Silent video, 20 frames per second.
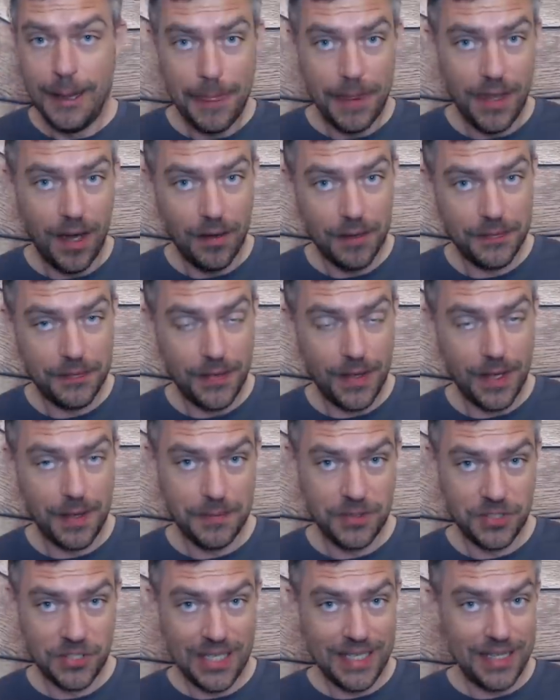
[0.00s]
Now I've uh,
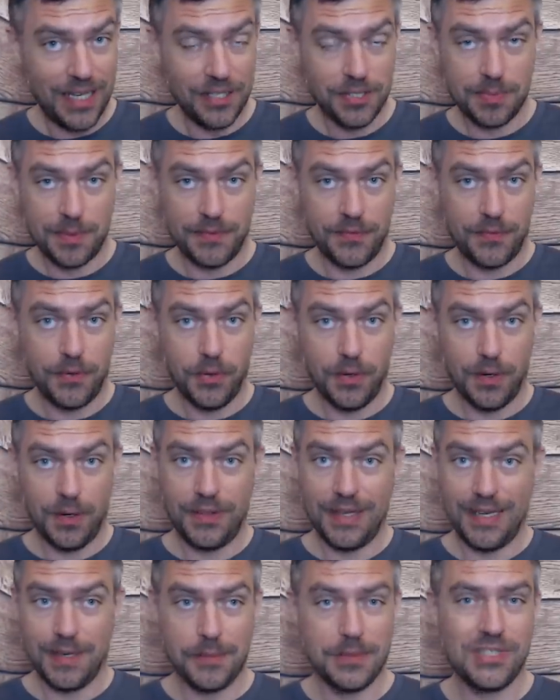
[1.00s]
seen those before. I
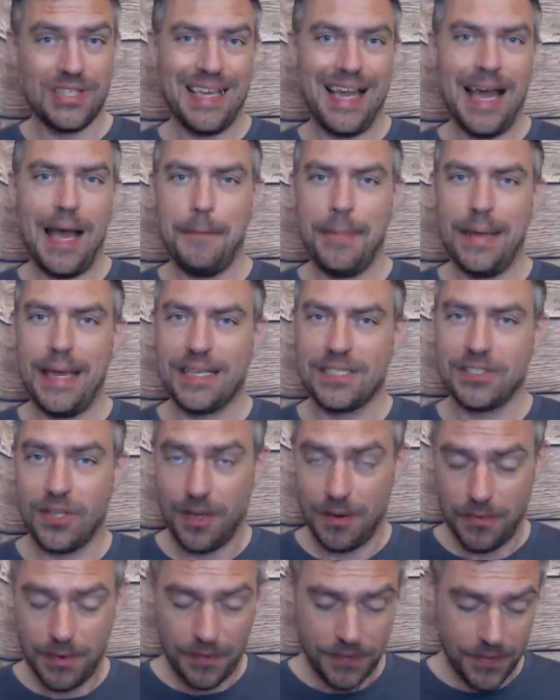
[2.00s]
think it was the Ampex
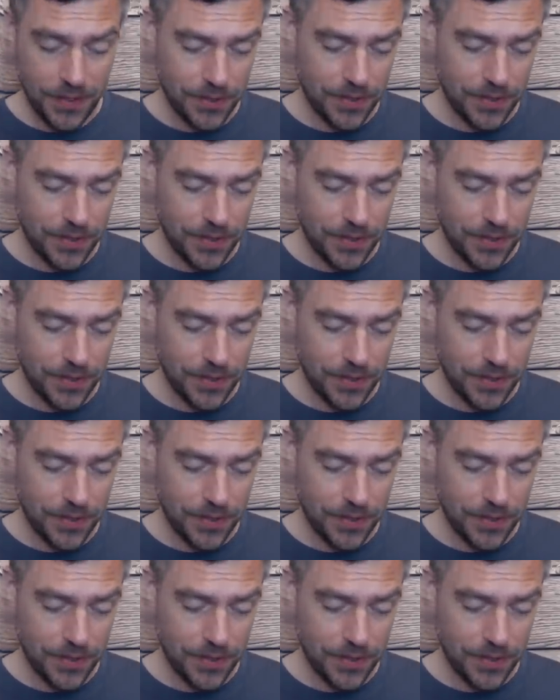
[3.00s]
I reviewed